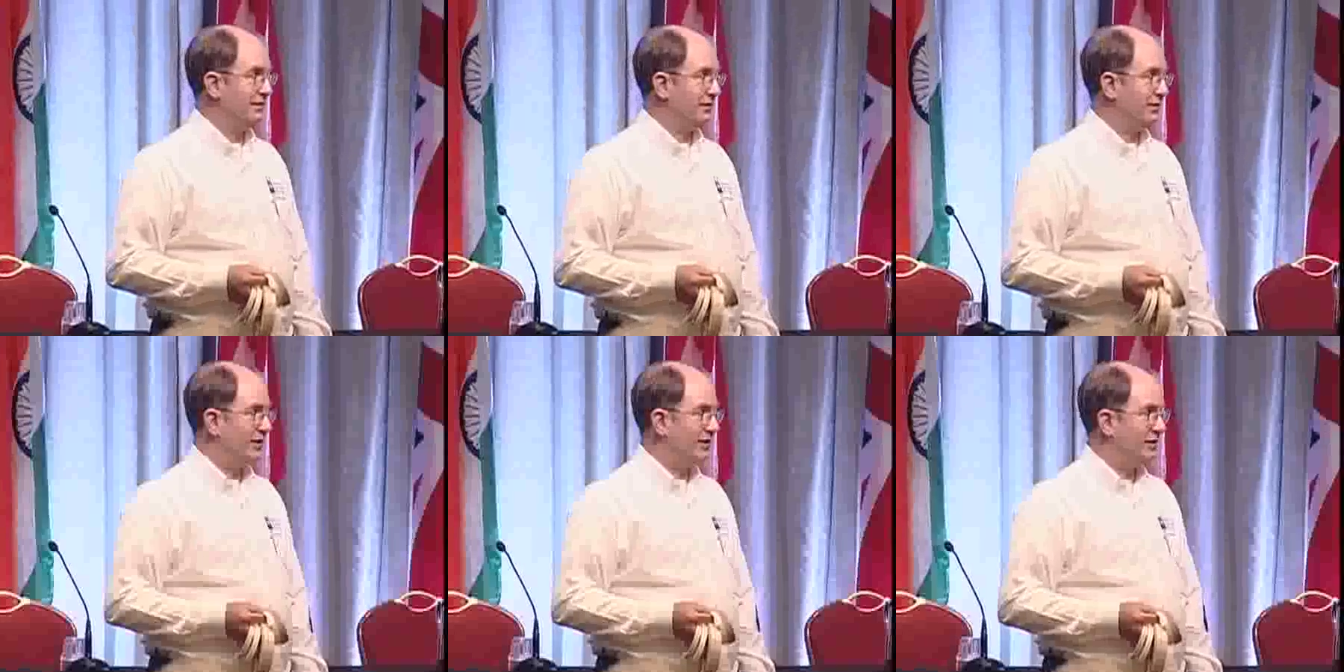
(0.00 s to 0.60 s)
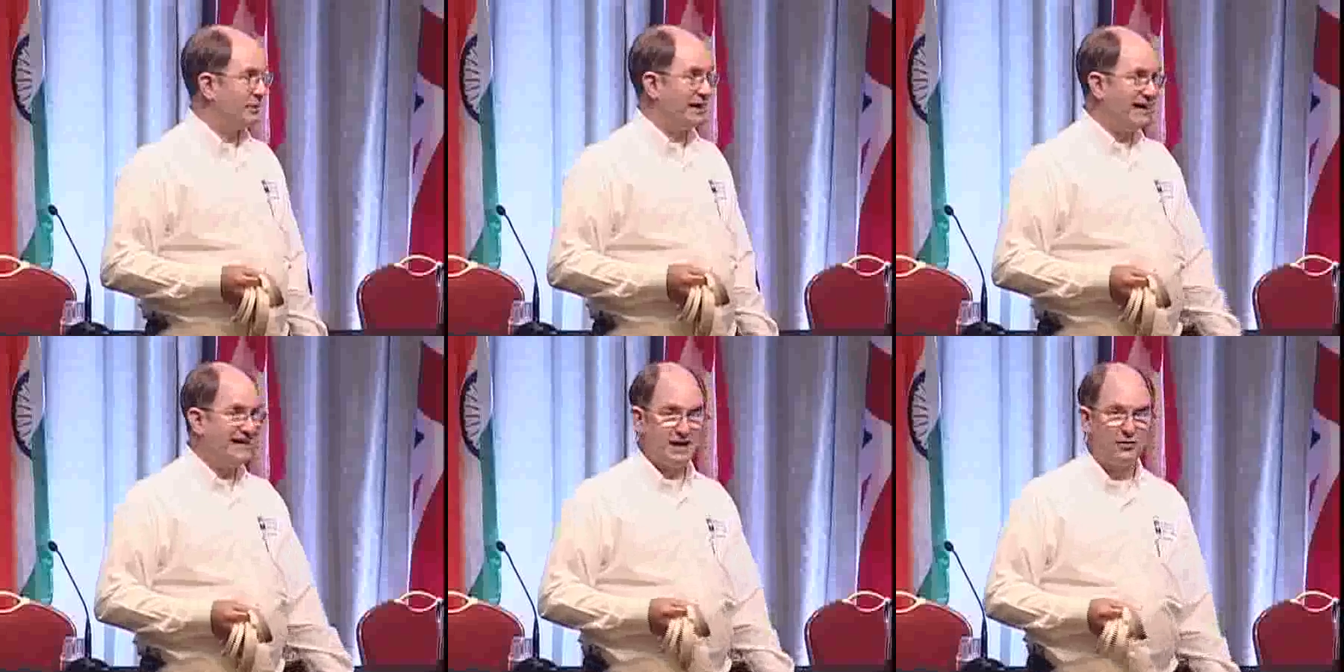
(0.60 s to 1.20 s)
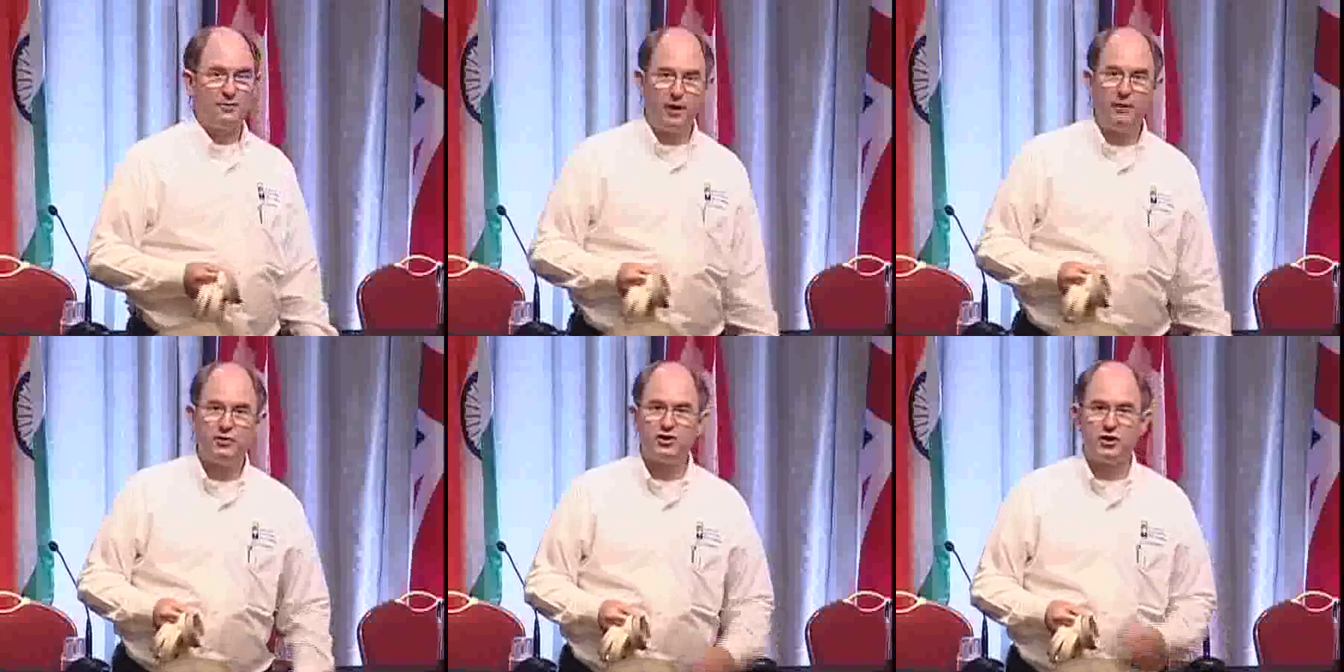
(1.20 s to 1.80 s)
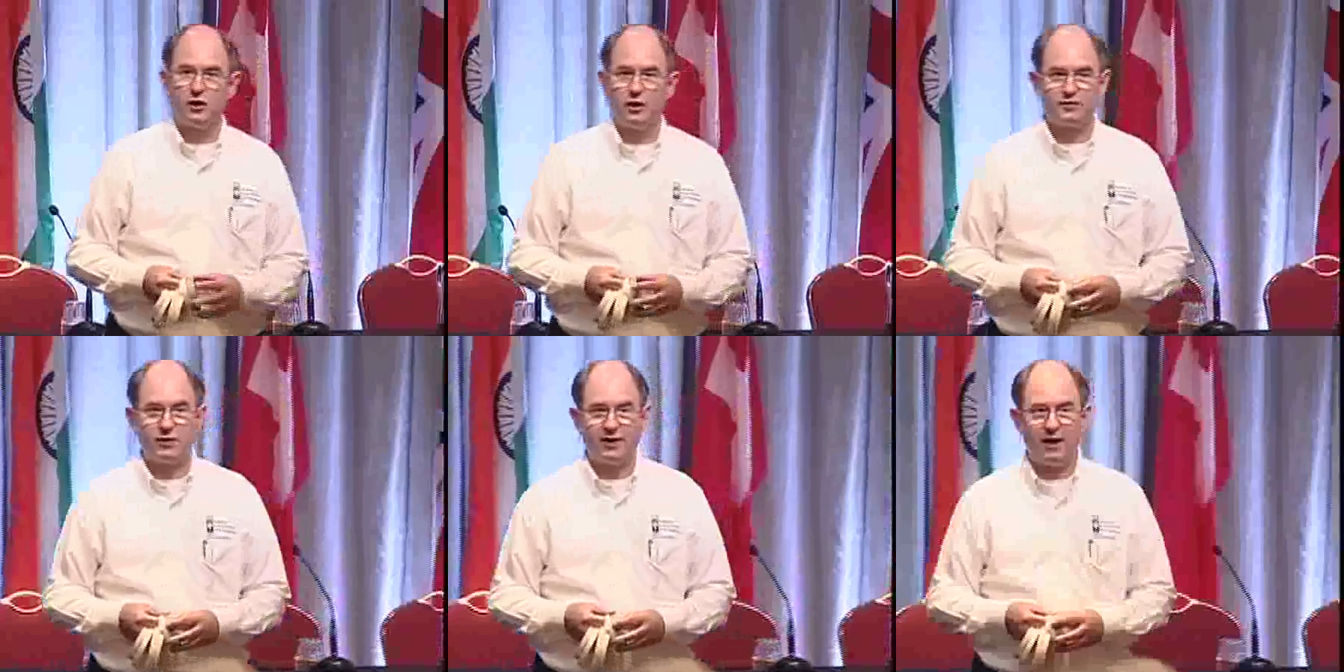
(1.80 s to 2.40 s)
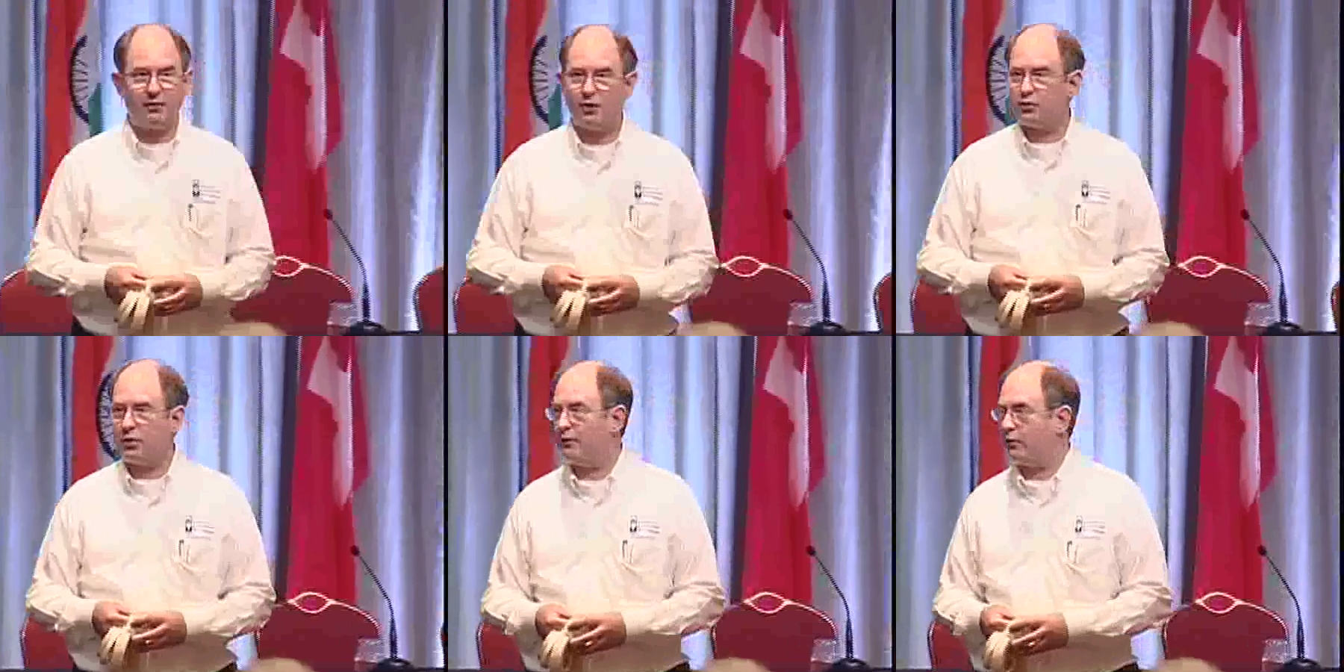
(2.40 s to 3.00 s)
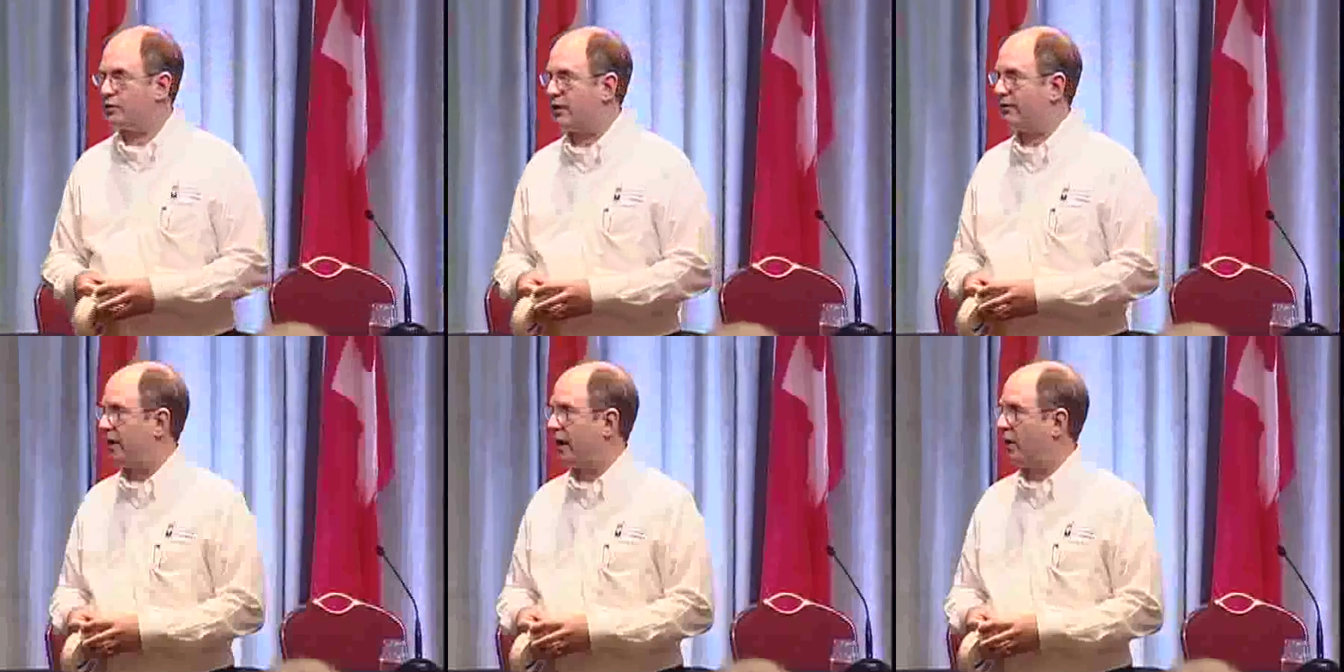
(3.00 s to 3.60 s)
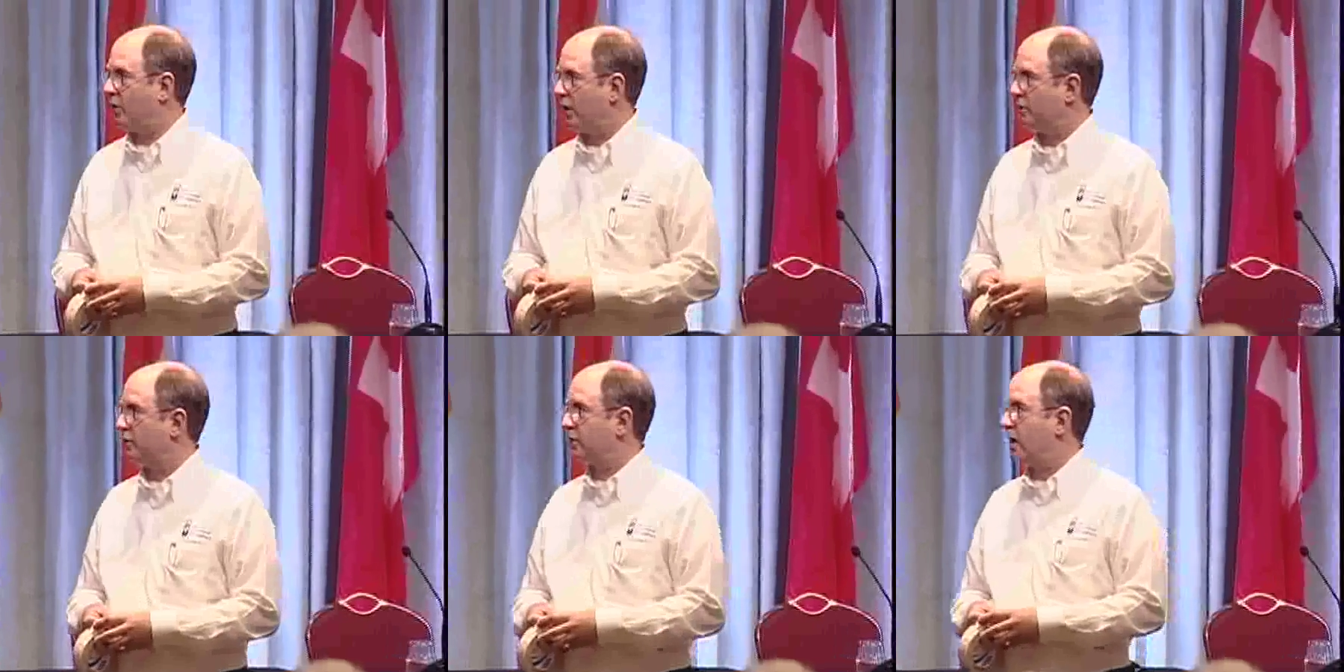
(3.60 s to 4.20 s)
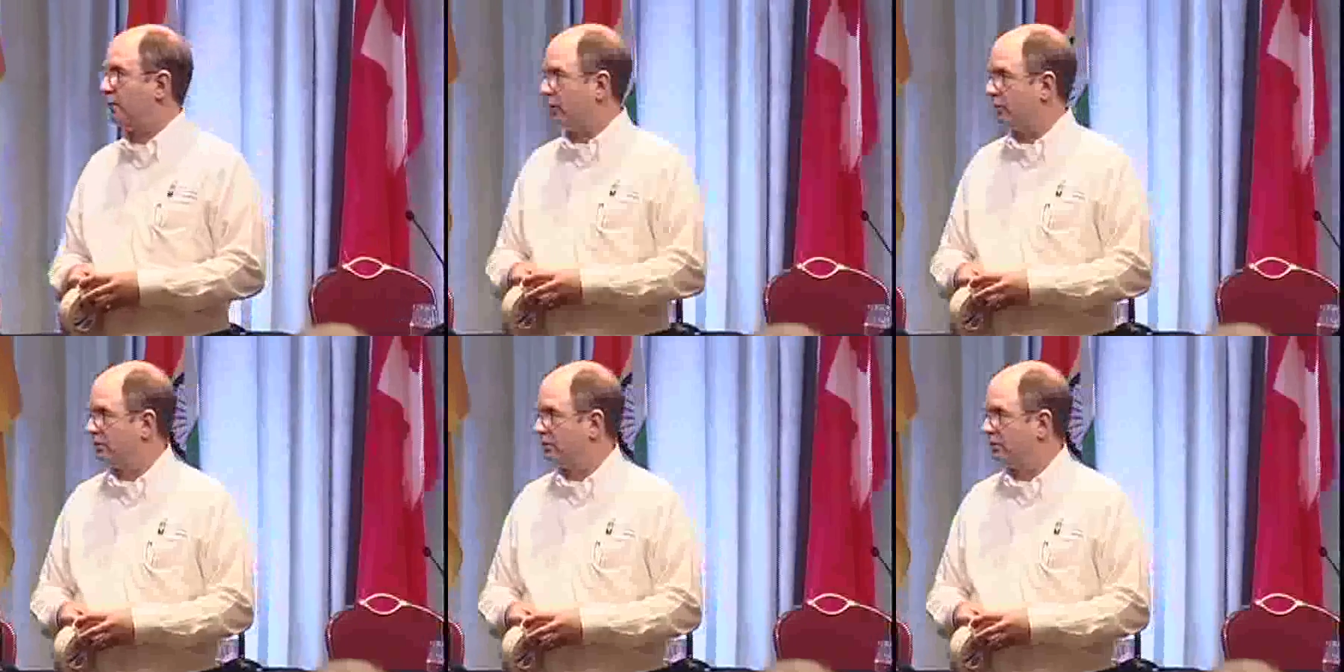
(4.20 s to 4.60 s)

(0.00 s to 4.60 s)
All right? But I got to tell the pump to shut off, so I can't run 24/7 and I don't want to do a timer.